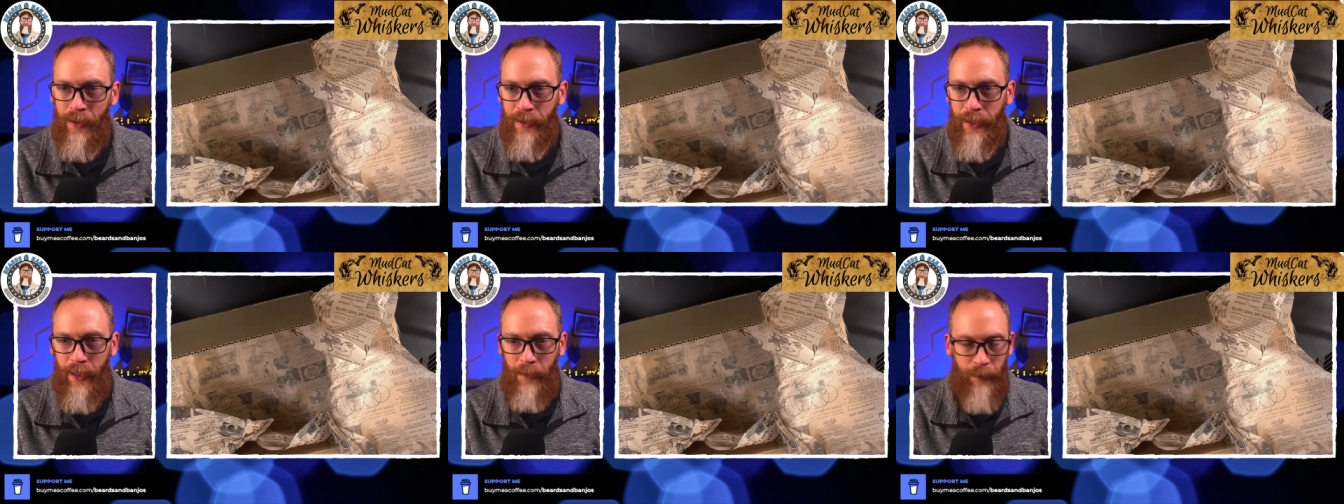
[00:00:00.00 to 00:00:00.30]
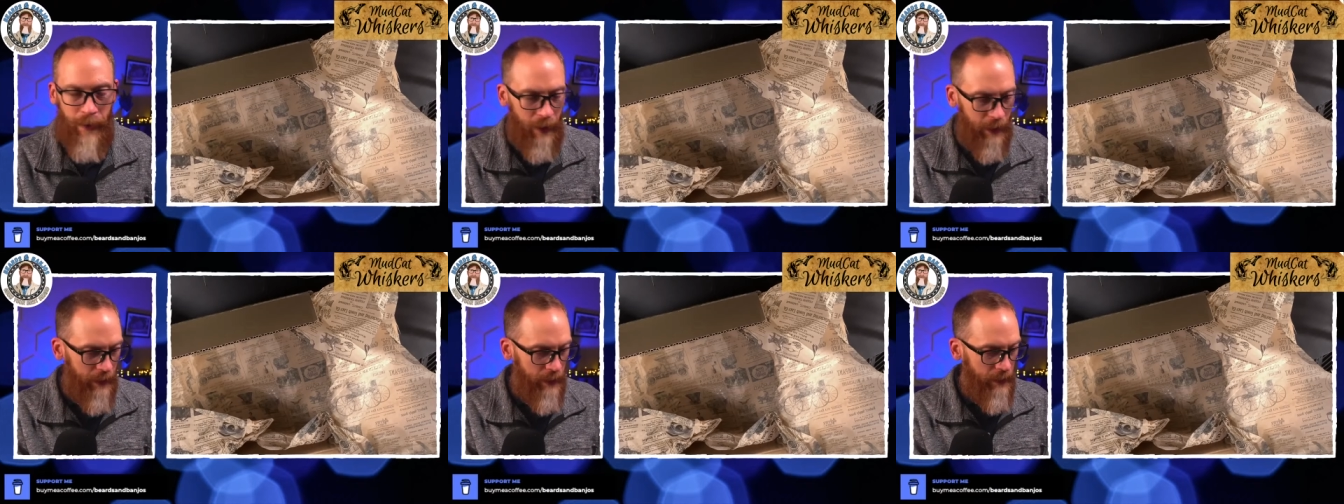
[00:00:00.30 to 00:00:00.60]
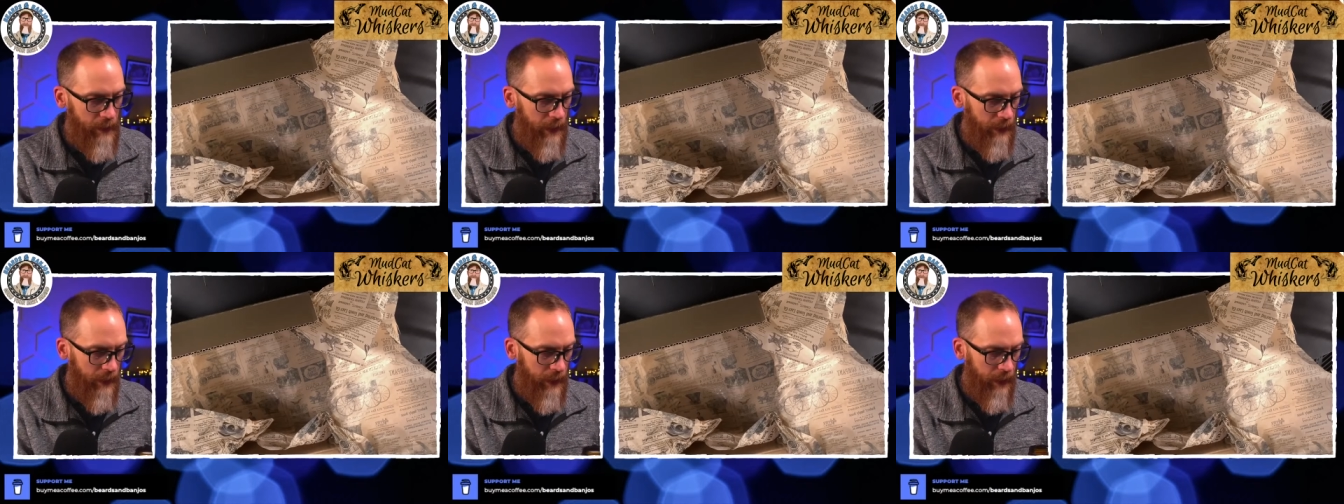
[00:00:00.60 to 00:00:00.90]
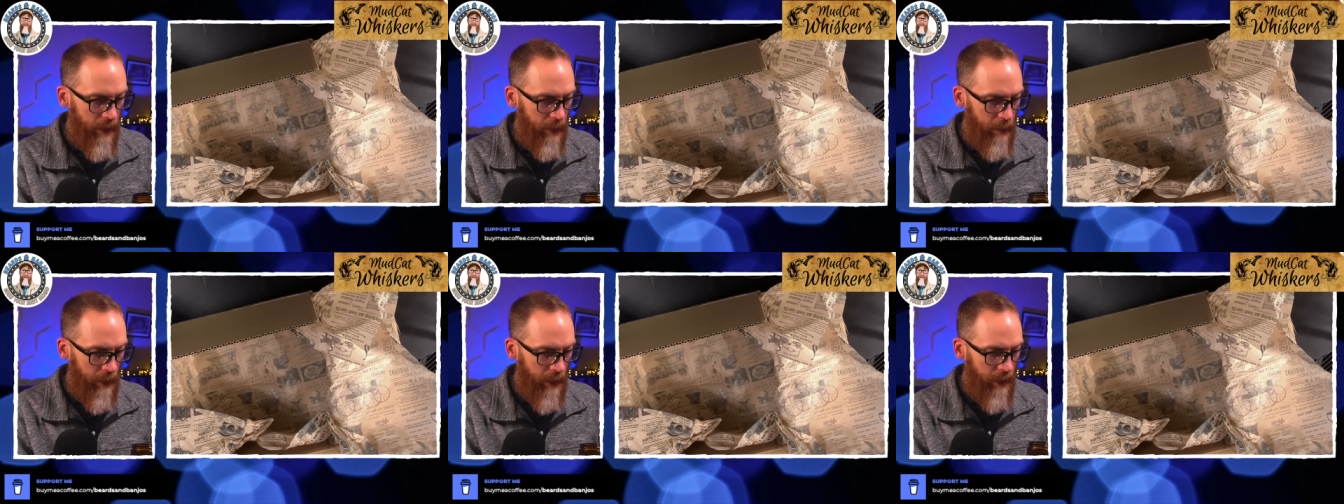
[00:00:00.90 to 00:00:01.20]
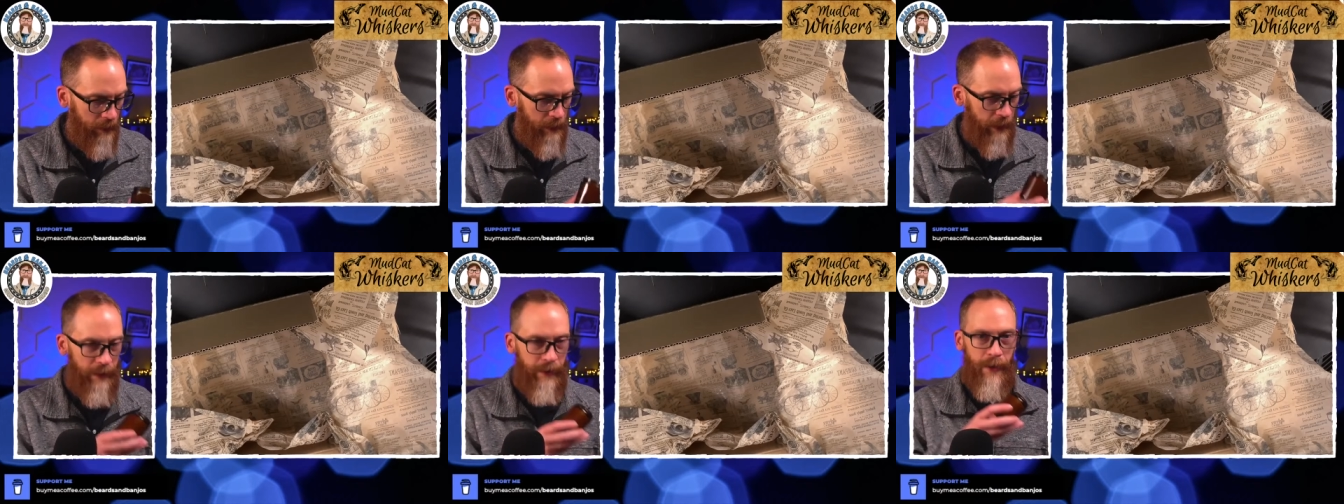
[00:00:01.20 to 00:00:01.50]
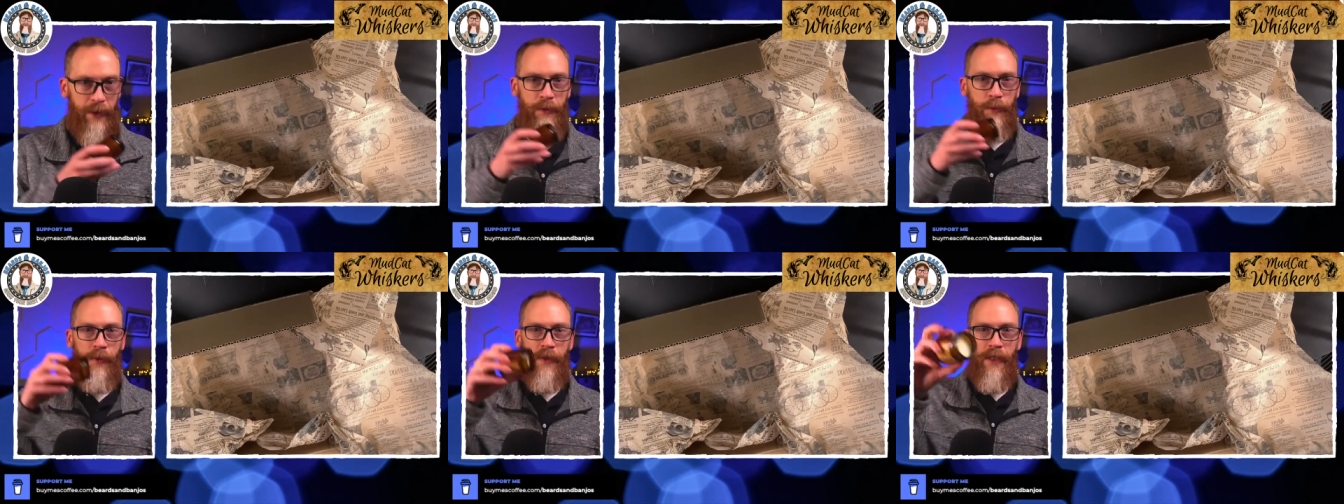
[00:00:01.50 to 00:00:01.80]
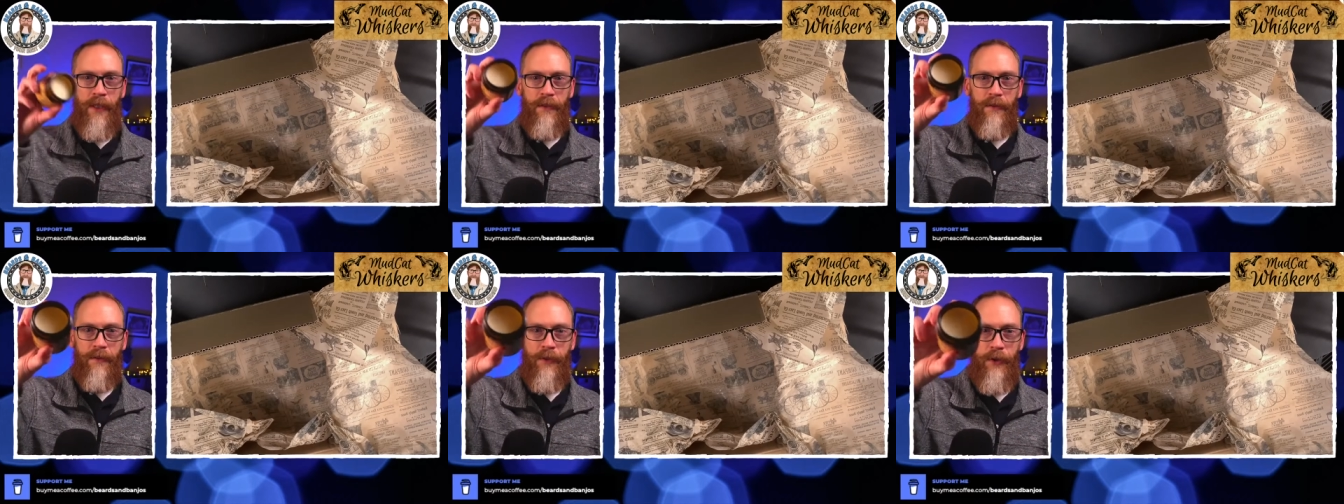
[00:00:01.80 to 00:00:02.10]
Yeah, Billy, take care, man. And this one
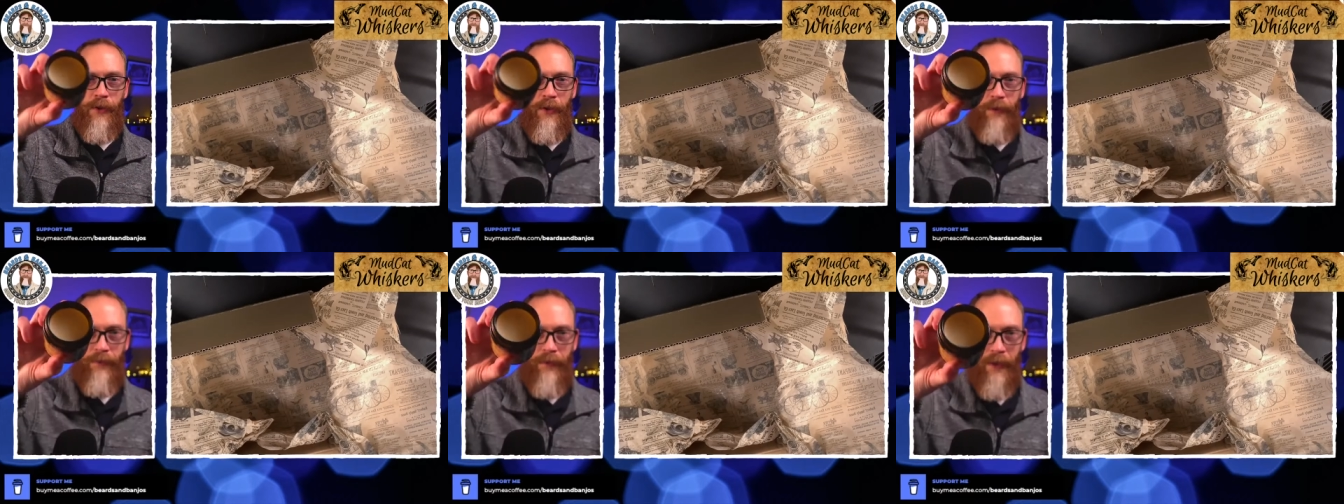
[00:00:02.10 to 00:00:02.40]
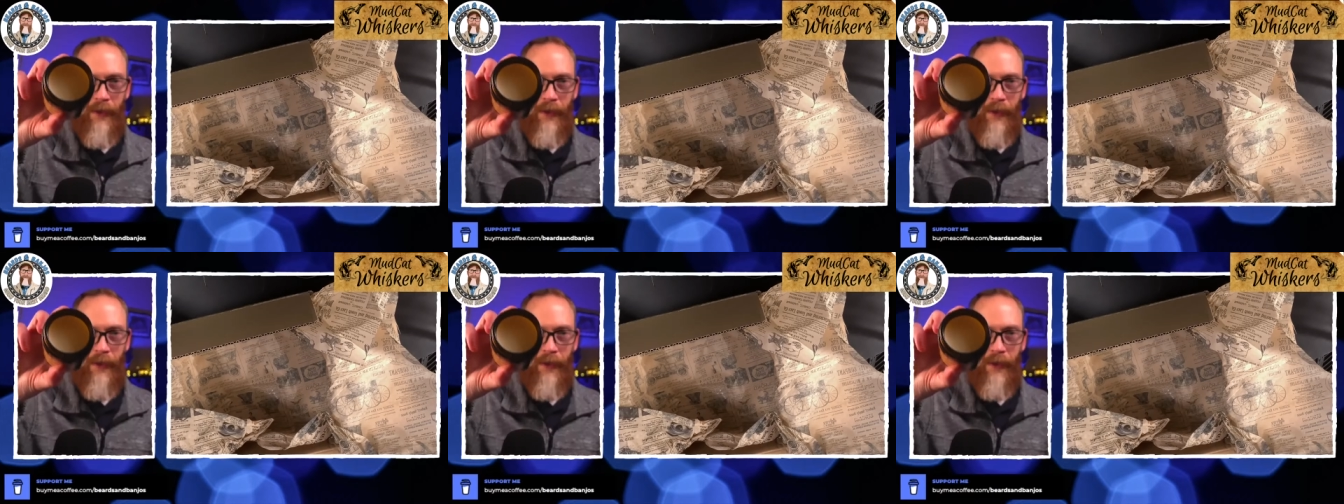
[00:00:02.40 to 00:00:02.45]
didn't shift